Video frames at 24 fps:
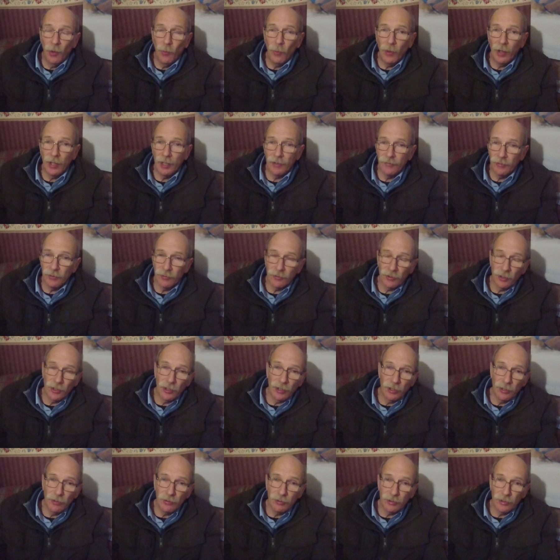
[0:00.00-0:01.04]
Well, if you've
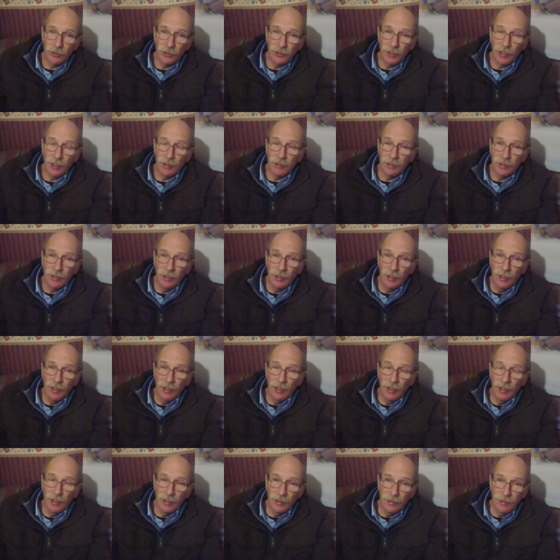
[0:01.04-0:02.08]
concluded that
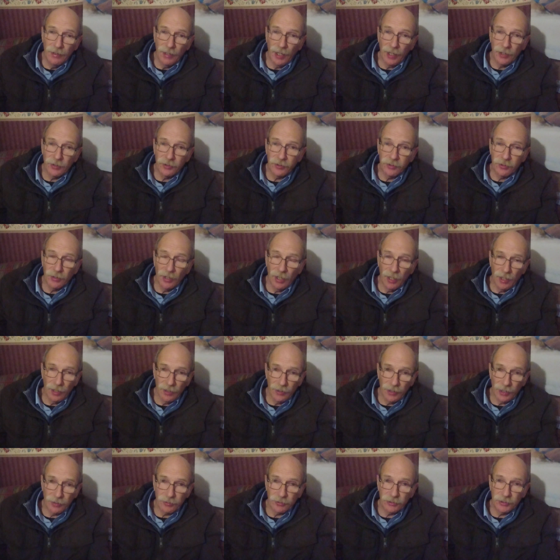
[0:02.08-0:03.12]

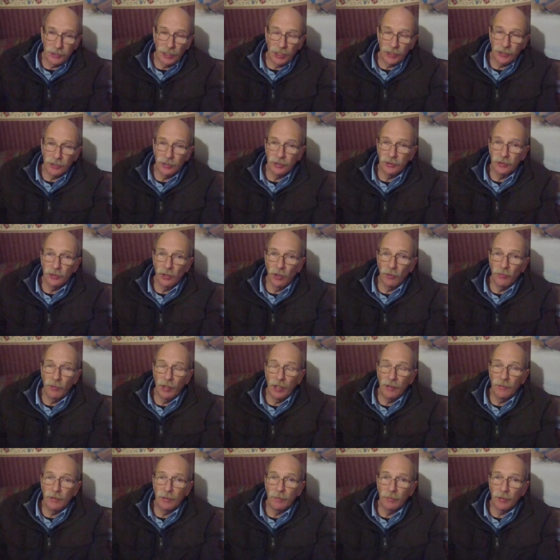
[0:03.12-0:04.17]
natural selection is not
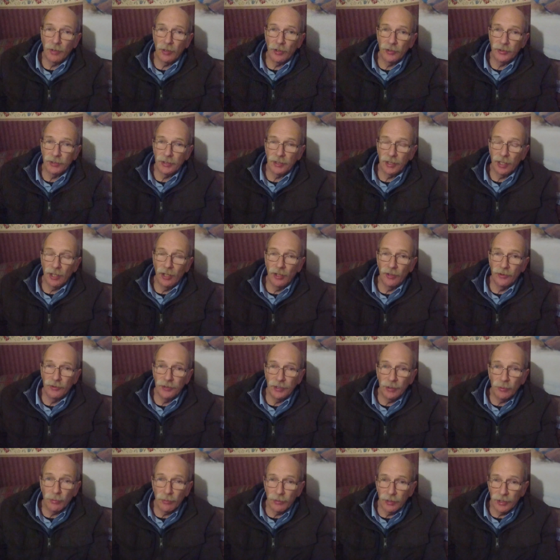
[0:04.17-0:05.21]
relevant because it can't
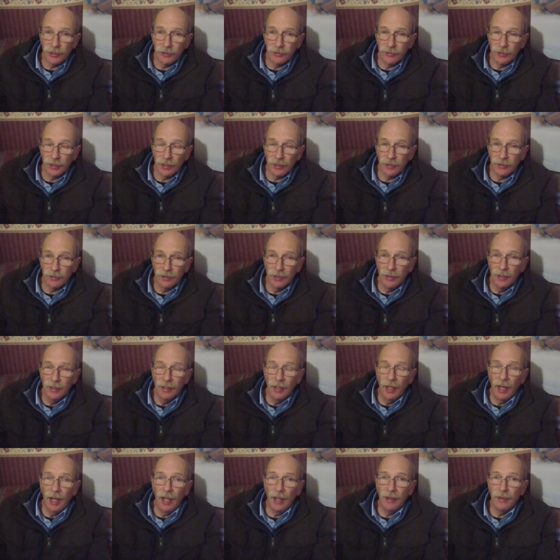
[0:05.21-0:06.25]
deal with these things,
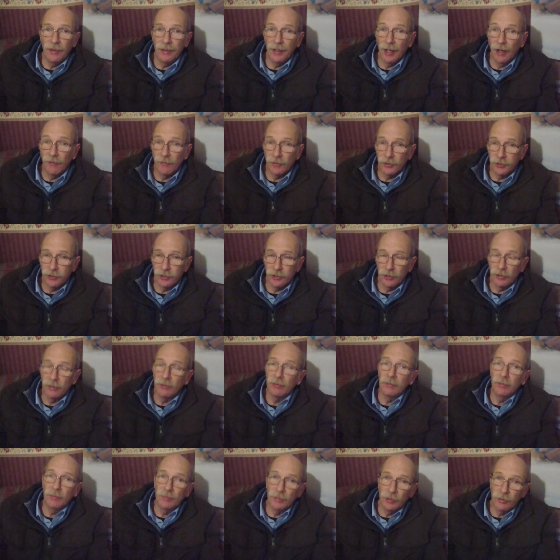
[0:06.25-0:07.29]
And the other
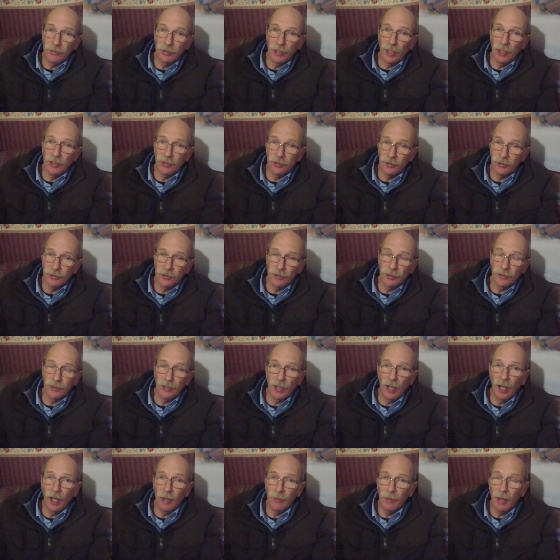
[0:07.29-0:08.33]
two, mutations and
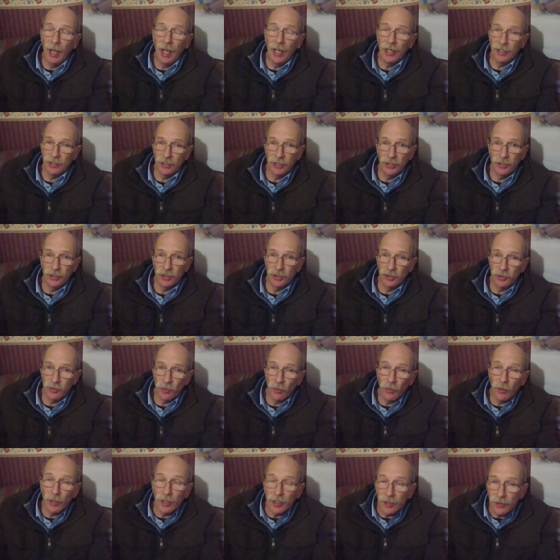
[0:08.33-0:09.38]
time, actually
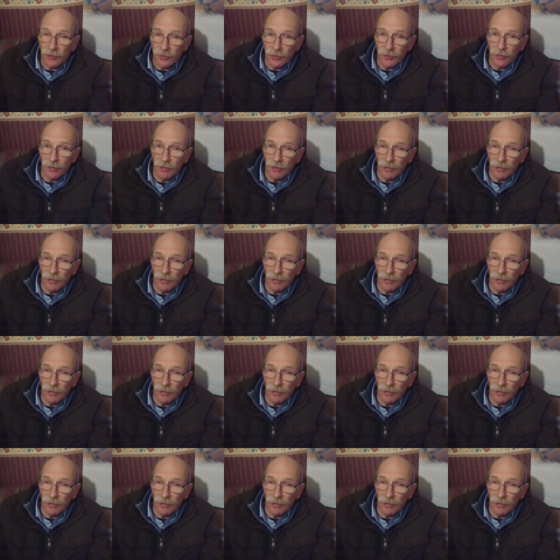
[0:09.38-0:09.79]
destroys